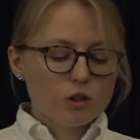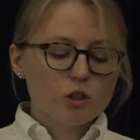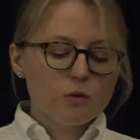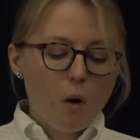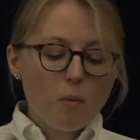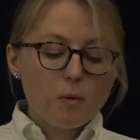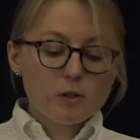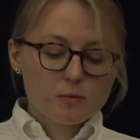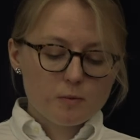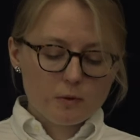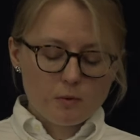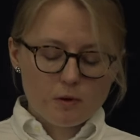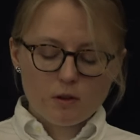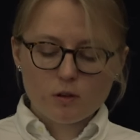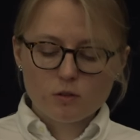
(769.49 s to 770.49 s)
squabbles
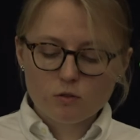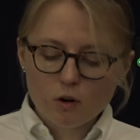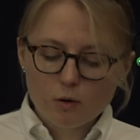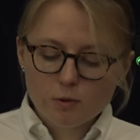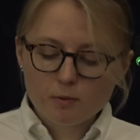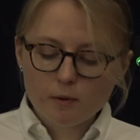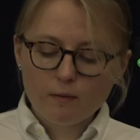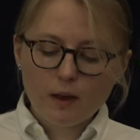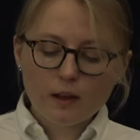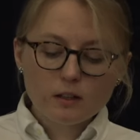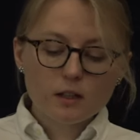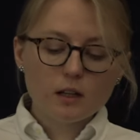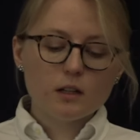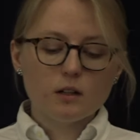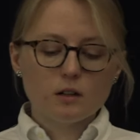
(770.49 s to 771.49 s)
between those groups
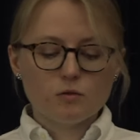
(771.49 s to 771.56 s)
prevented